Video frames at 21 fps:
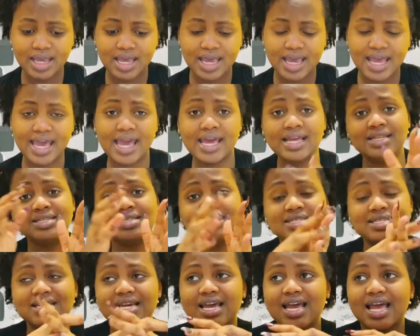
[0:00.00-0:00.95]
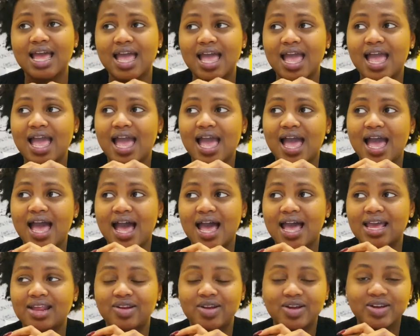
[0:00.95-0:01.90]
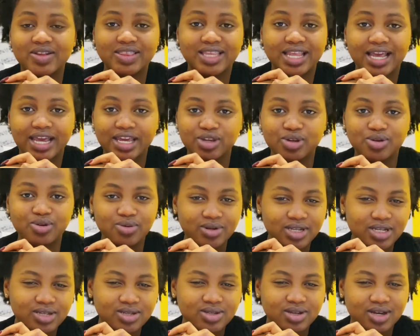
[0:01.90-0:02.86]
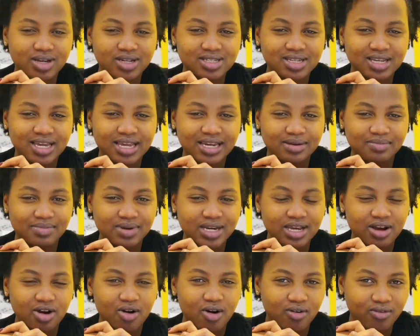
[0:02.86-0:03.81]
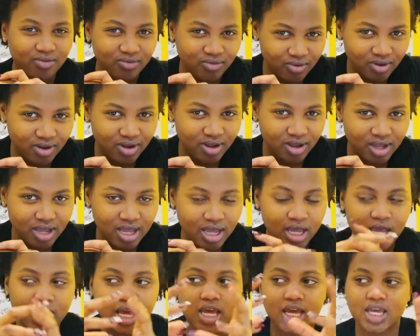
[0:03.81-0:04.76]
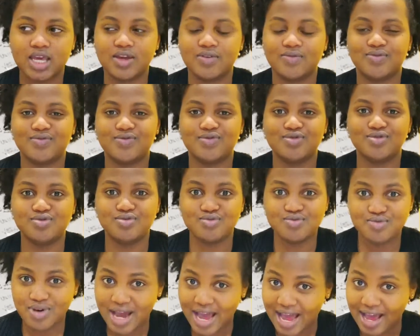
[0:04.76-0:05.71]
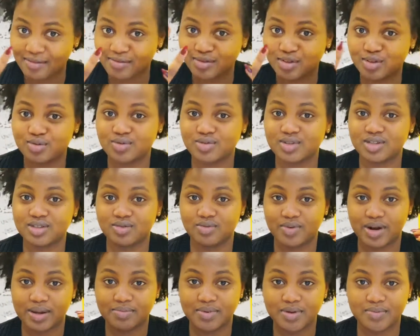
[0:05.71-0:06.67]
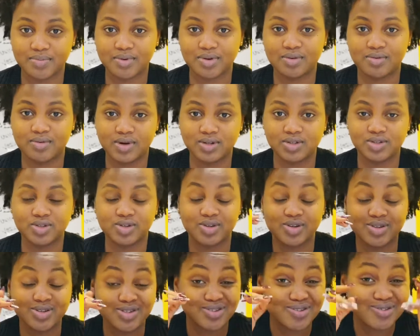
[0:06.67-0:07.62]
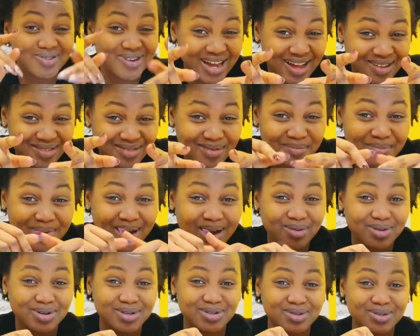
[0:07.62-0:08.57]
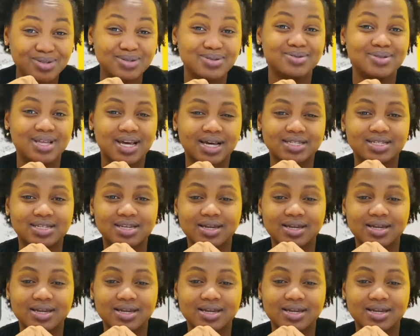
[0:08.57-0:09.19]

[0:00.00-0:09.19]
And I learned that you don't need to cut anybody off if you have chosen the right people around you, because you have the power to do that.